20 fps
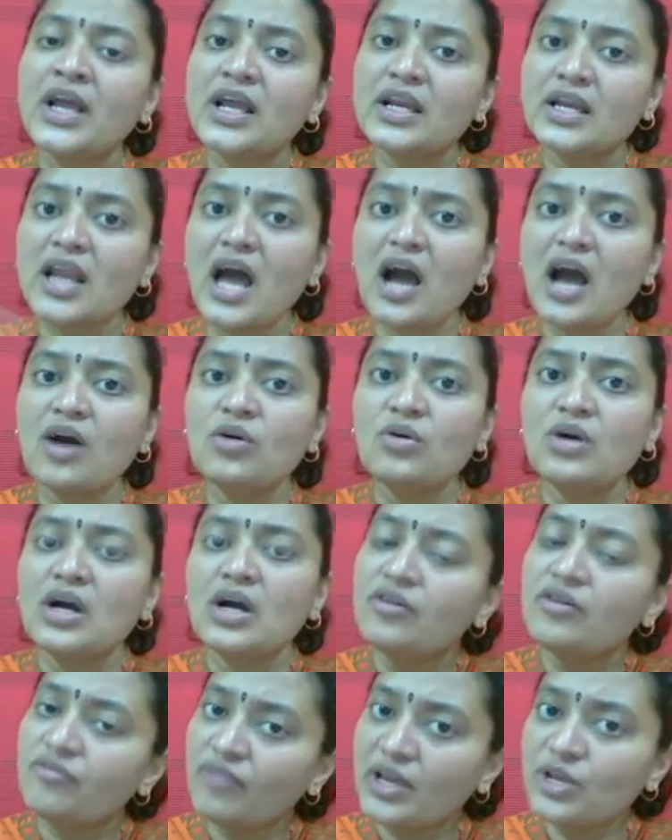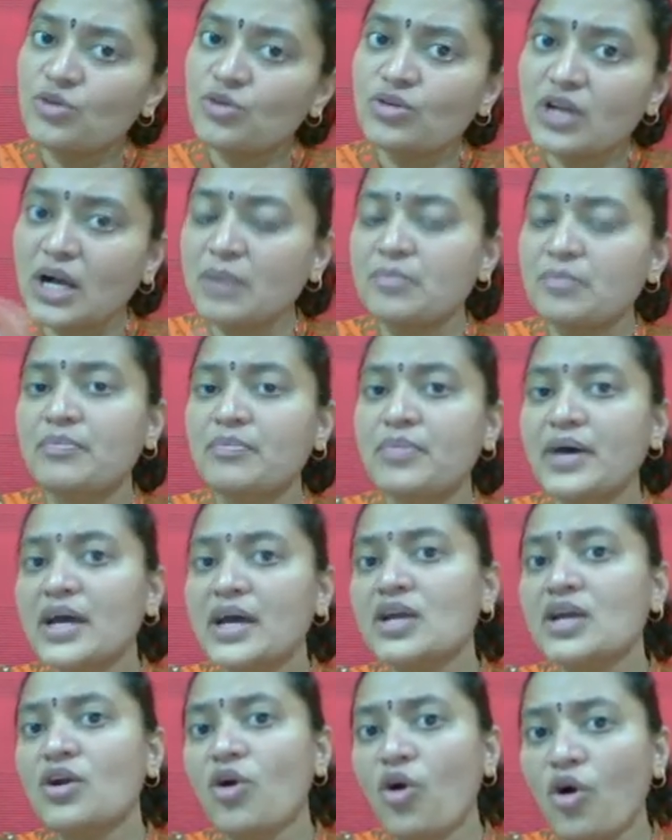Now when you
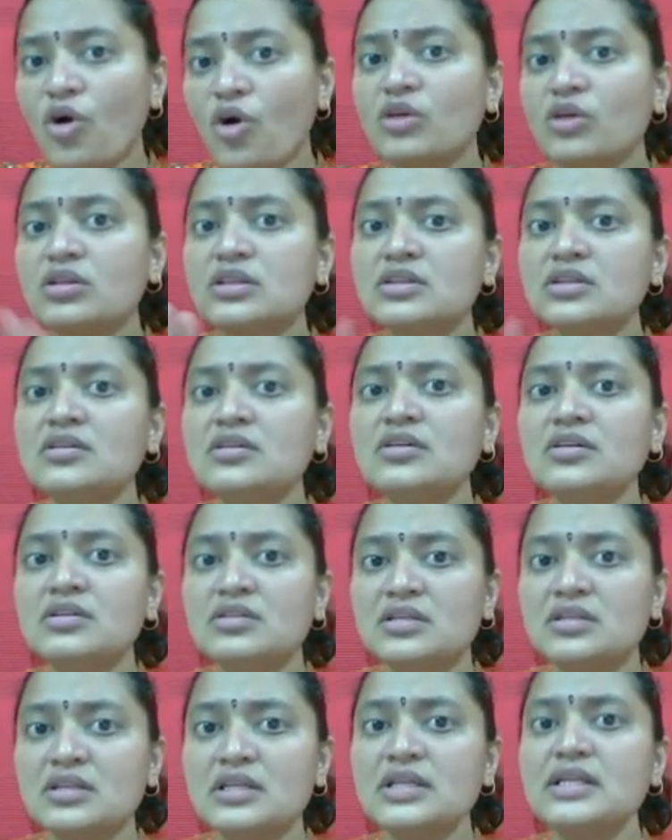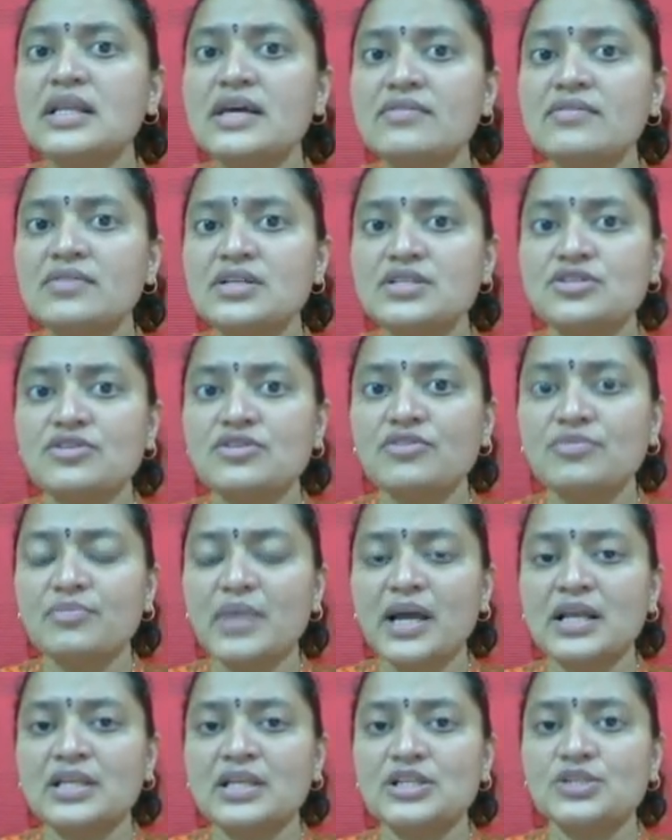compare all the three levels of
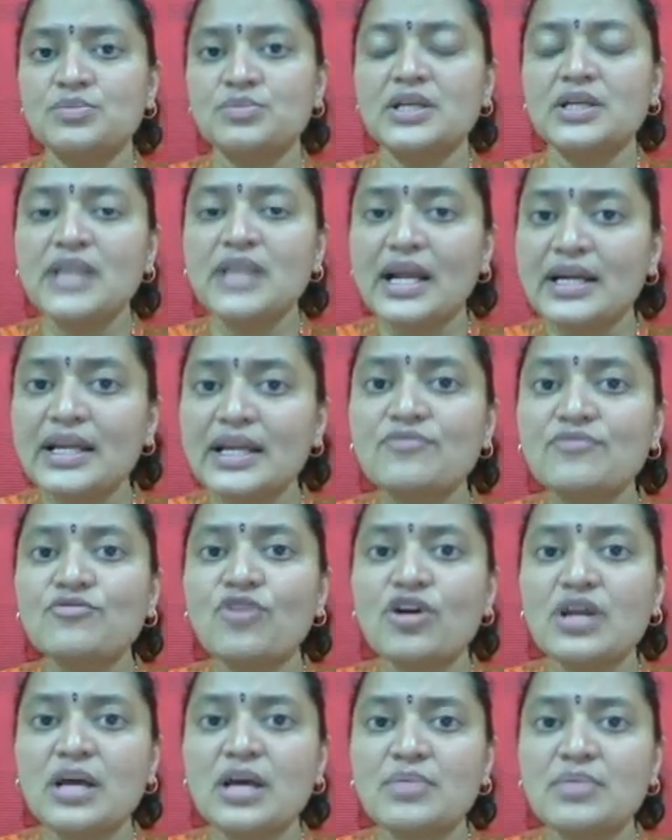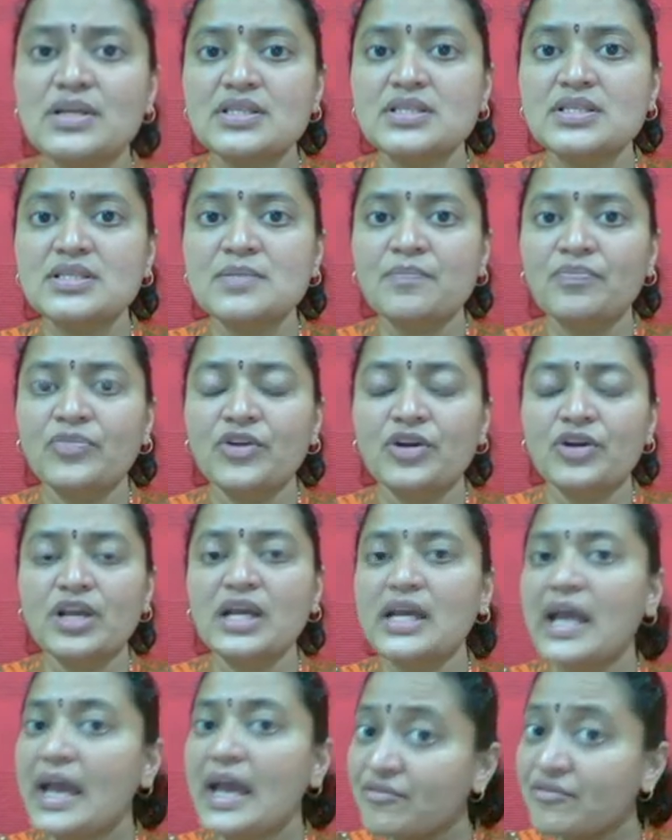management, that time what happens,
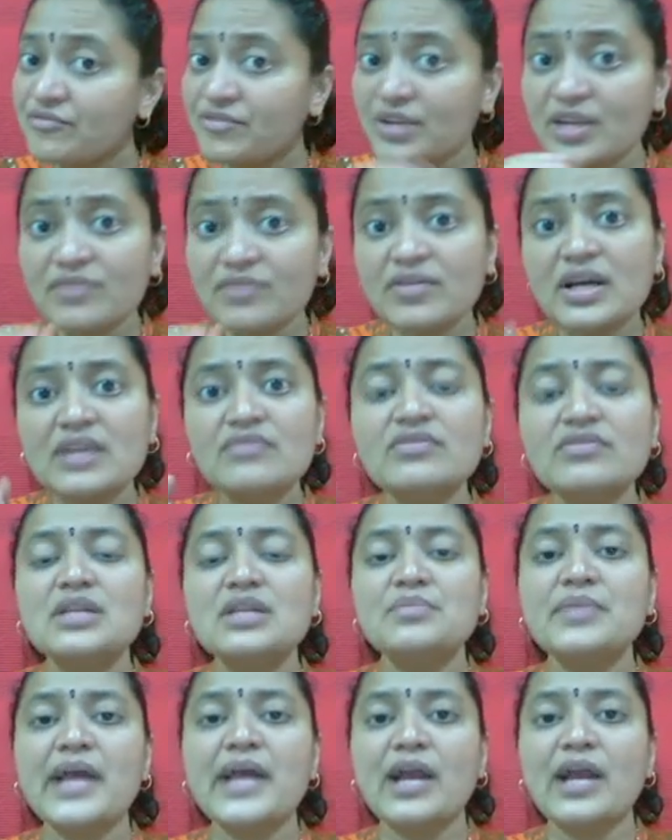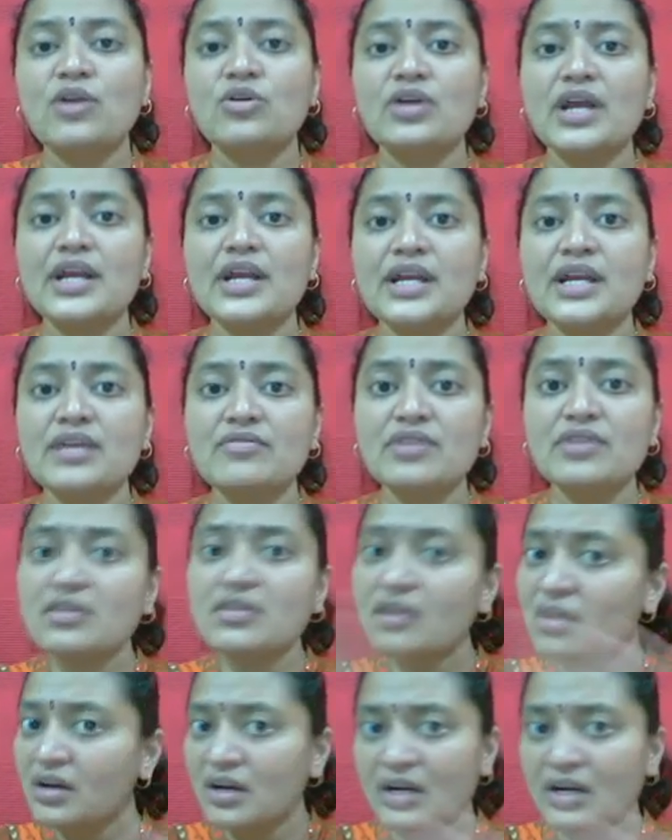okay, everyone will be allocated
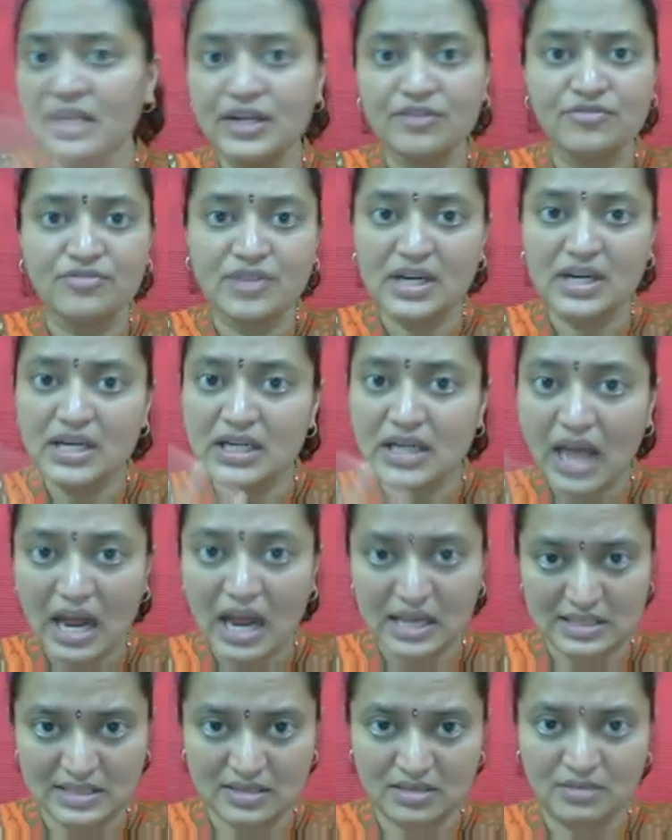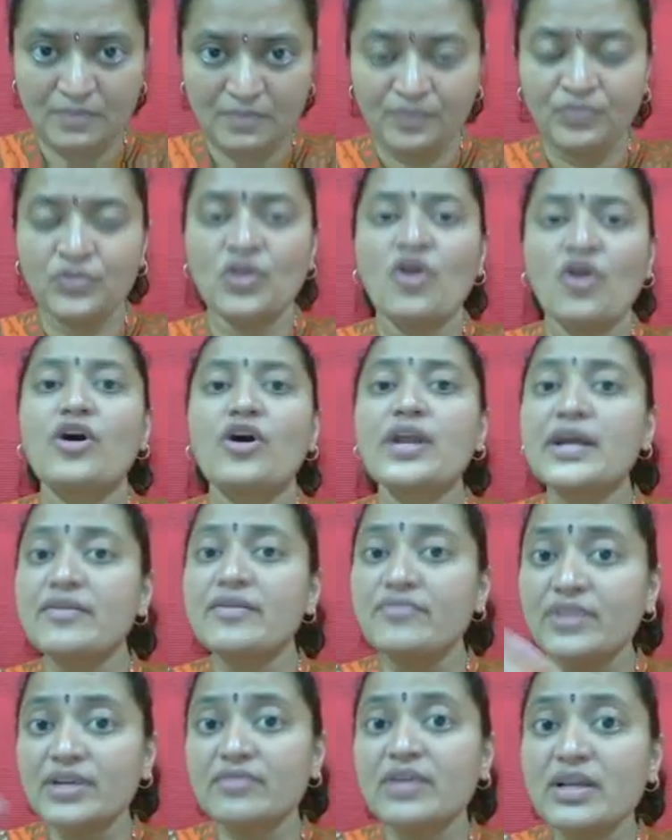with different tasks, or
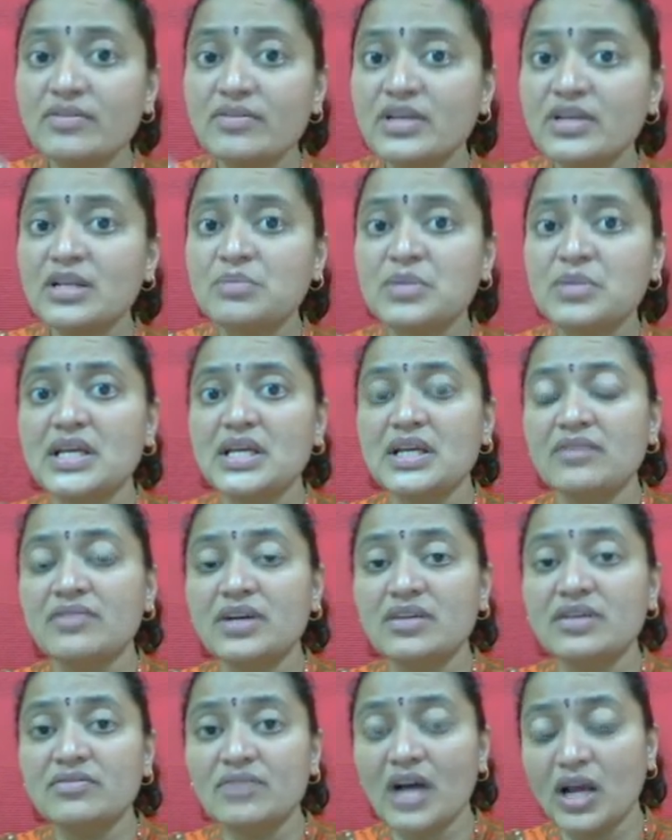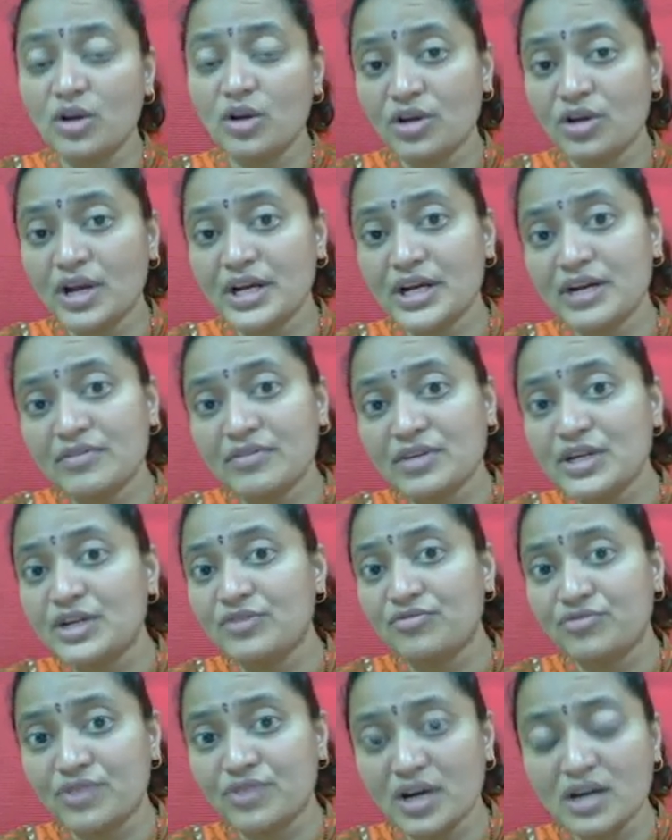everyone will be given allocated with
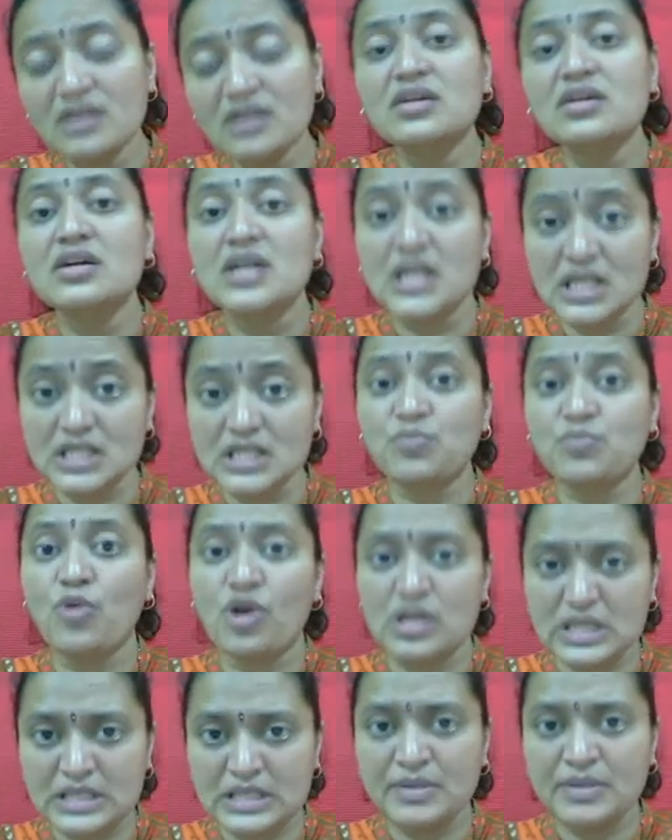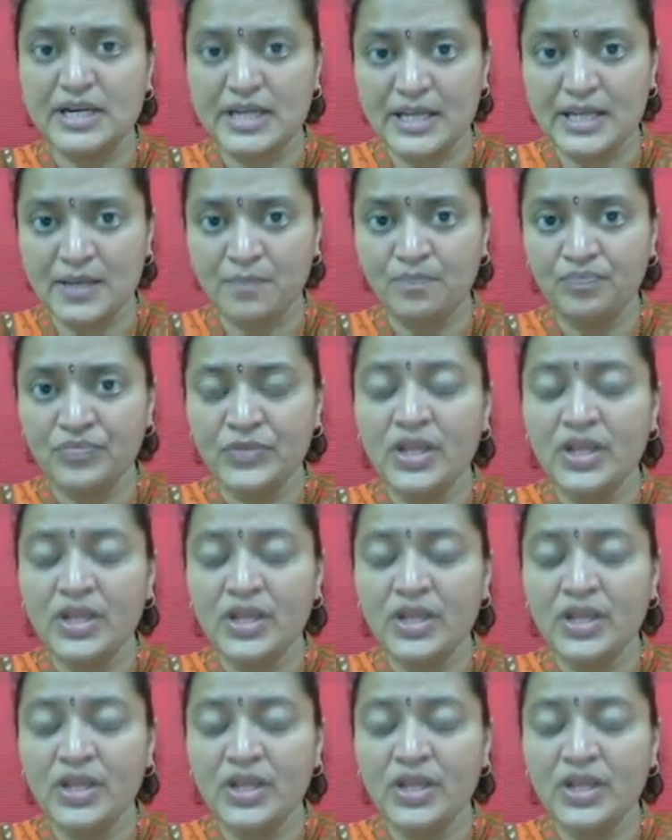different responsibility.